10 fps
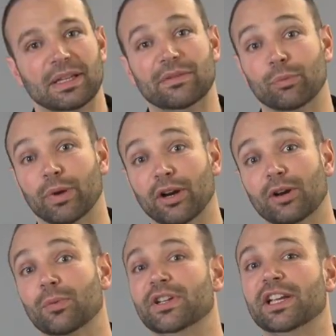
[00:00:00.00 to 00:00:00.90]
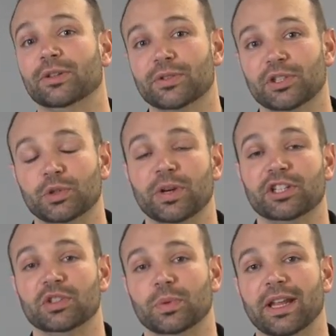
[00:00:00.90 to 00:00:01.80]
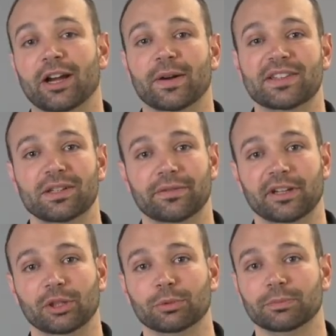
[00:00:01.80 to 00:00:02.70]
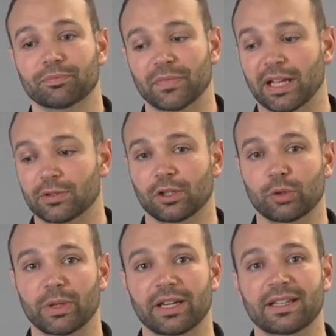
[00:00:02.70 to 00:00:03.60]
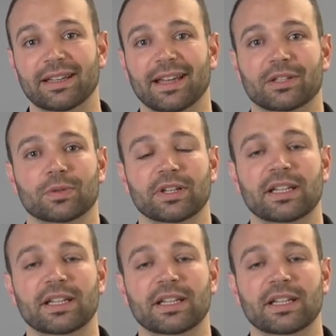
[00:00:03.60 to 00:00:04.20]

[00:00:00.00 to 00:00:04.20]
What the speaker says: Even better, when you get in those situations when air isn't available, extra humidity, extra